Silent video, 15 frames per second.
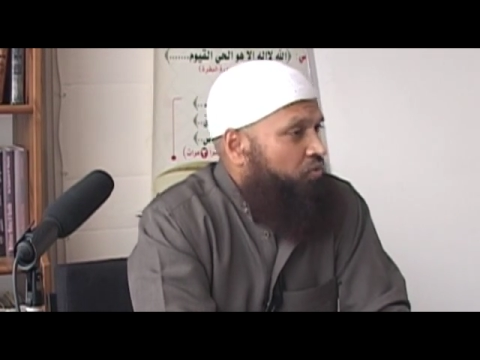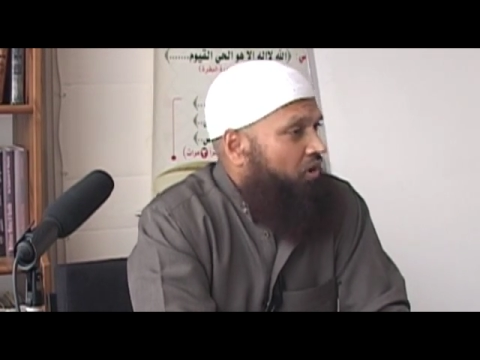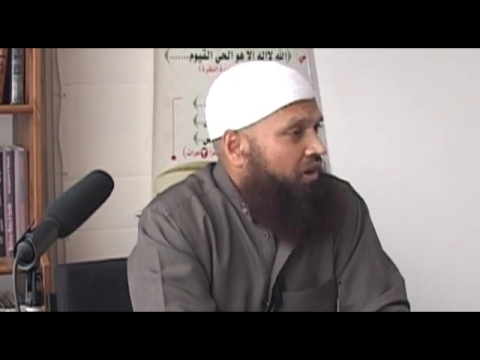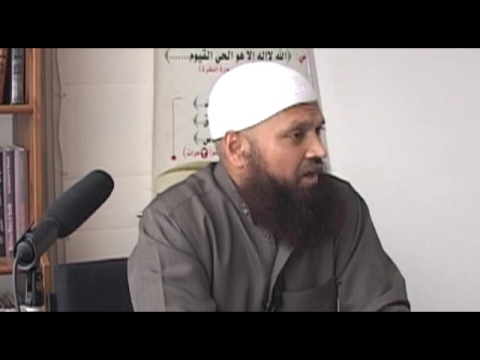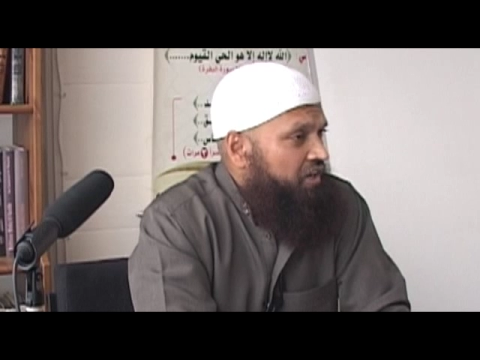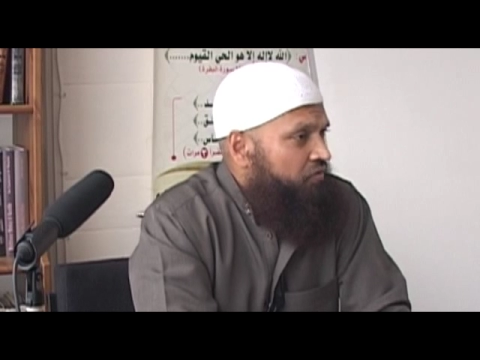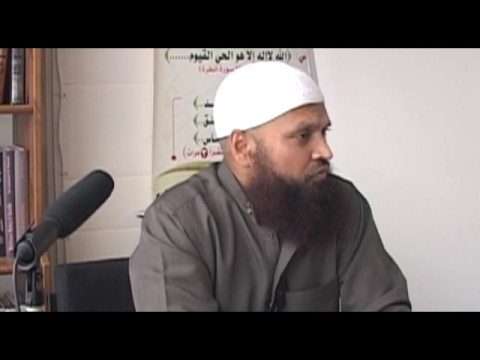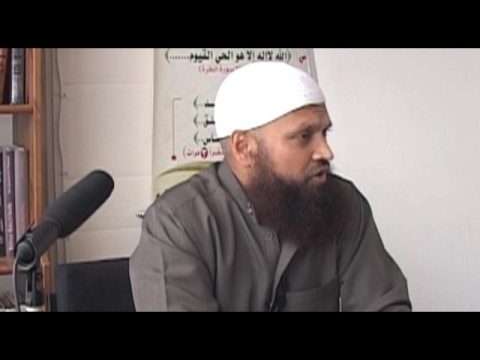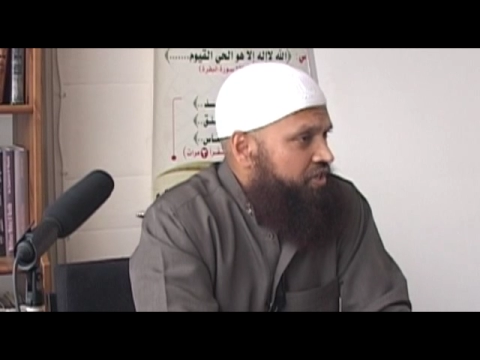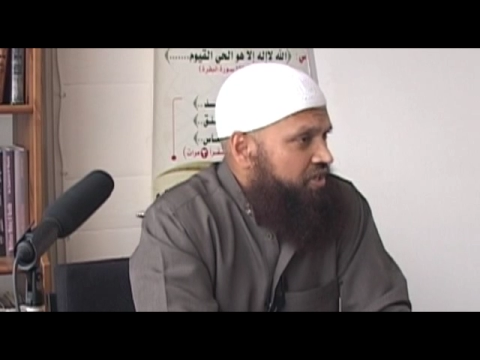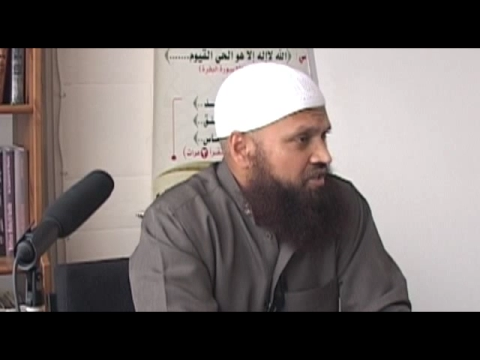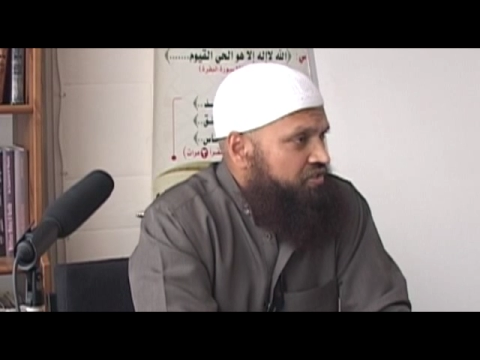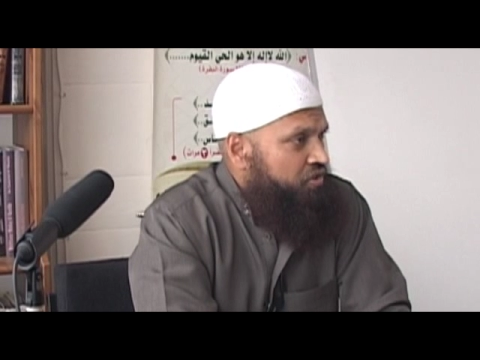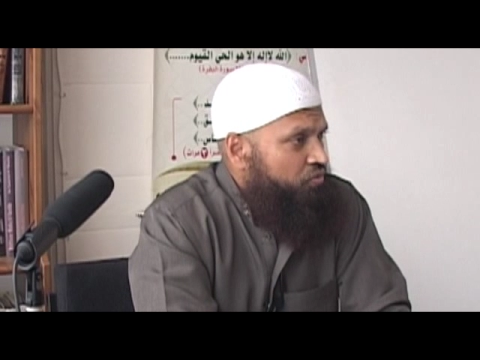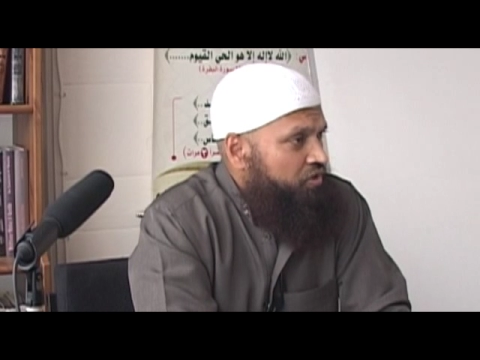What kind of
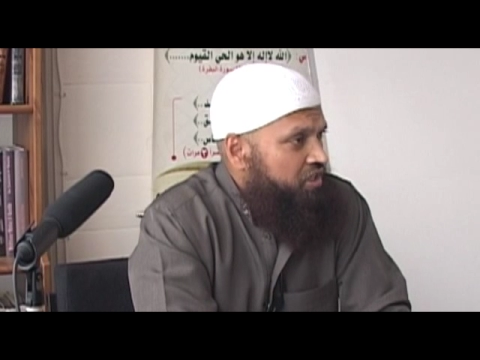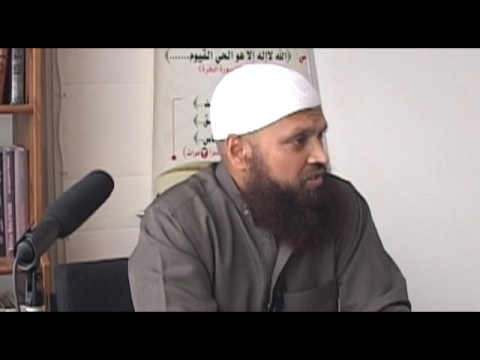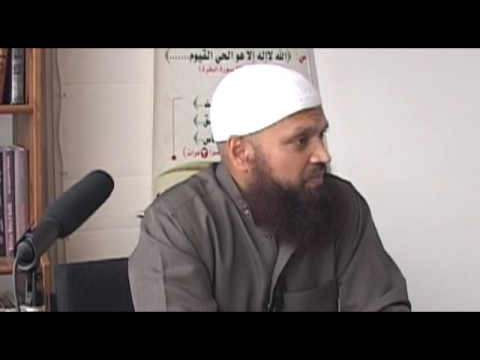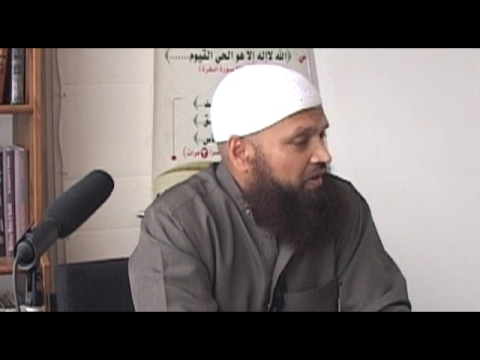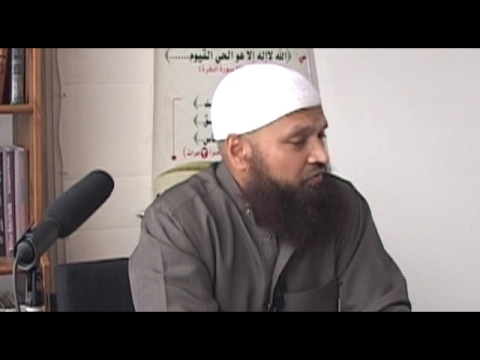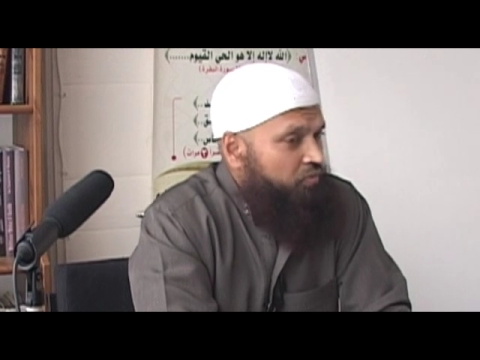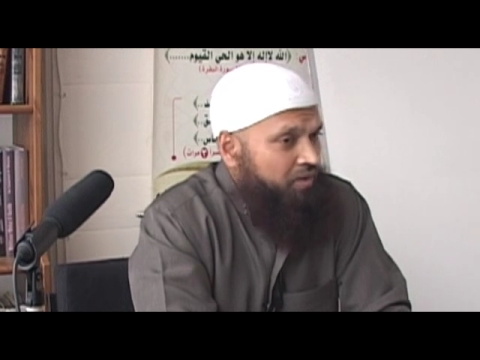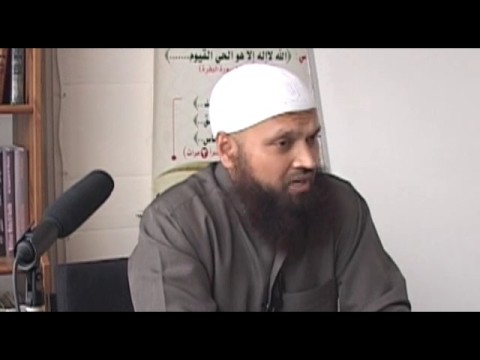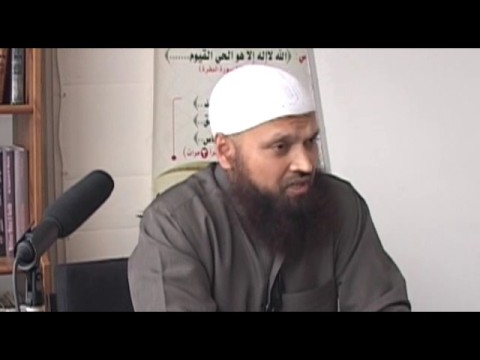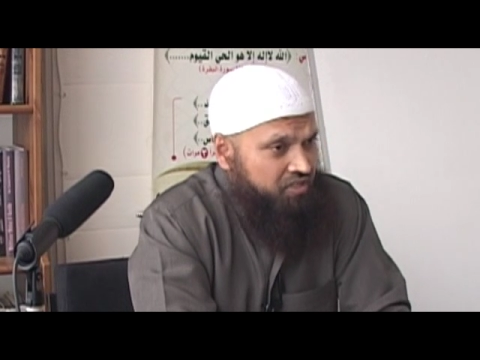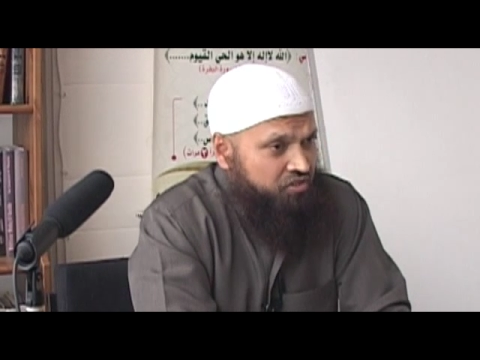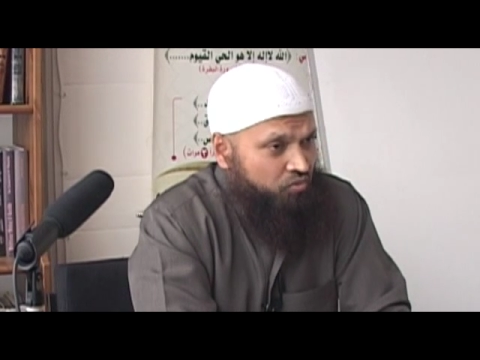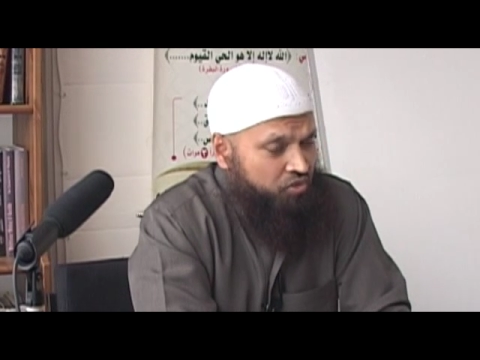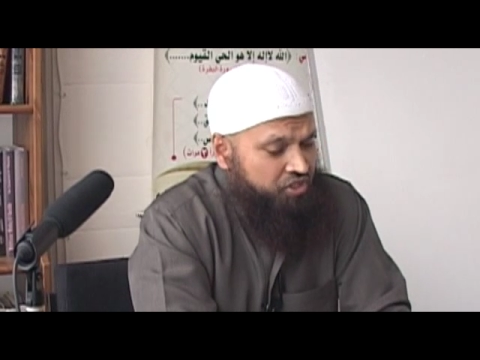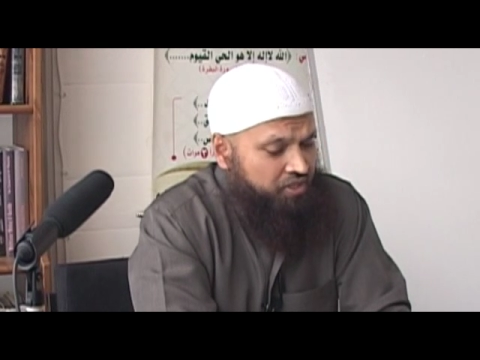returns do we expect from Allah
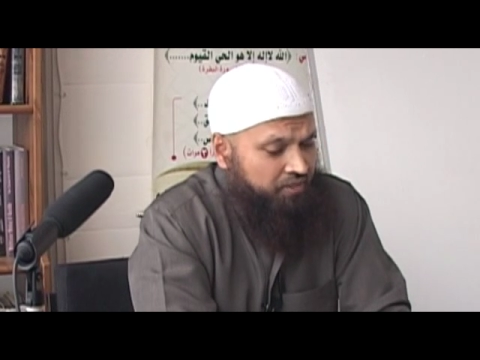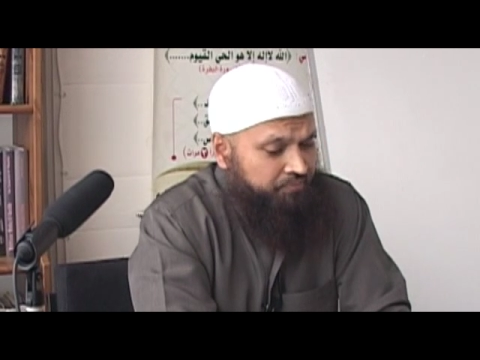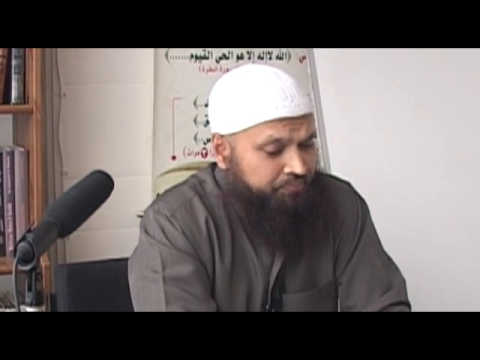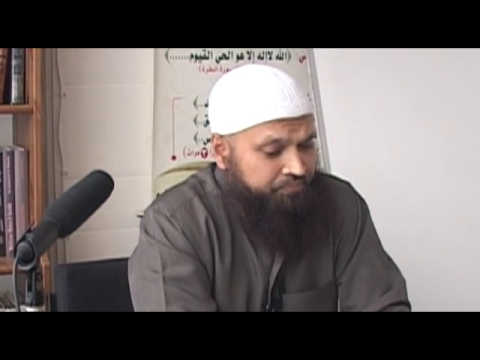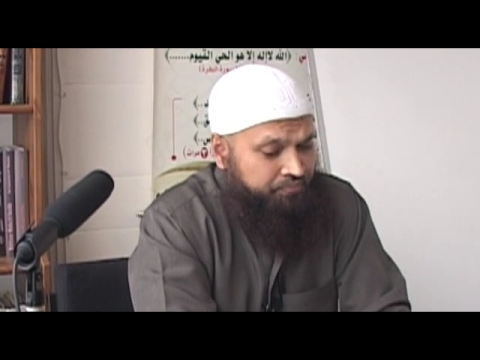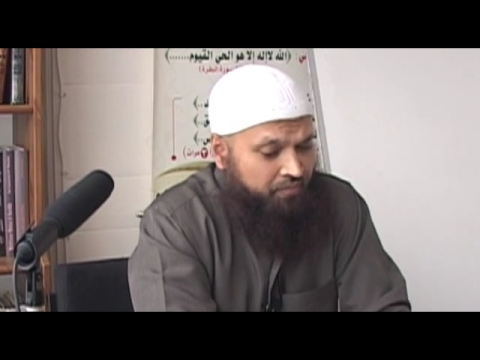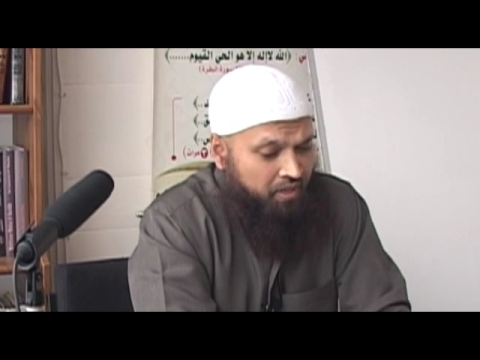azza wa jal?